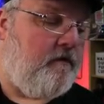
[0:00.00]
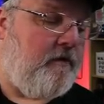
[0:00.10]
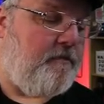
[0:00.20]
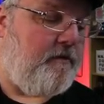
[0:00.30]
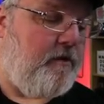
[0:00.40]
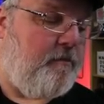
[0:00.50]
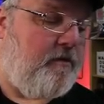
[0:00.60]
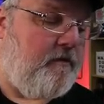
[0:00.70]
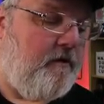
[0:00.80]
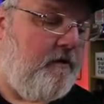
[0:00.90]
Flip the
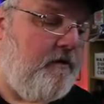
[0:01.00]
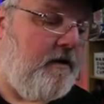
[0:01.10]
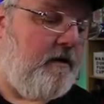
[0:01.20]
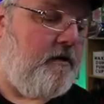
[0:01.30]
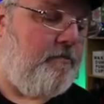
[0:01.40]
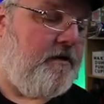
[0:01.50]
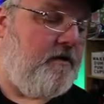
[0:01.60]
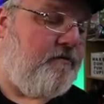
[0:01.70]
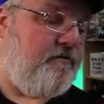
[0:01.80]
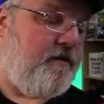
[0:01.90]
rubber lid open
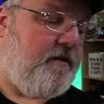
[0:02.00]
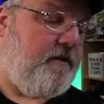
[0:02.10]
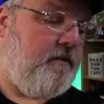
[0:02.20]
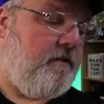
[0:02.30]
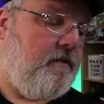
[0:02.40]
to fill.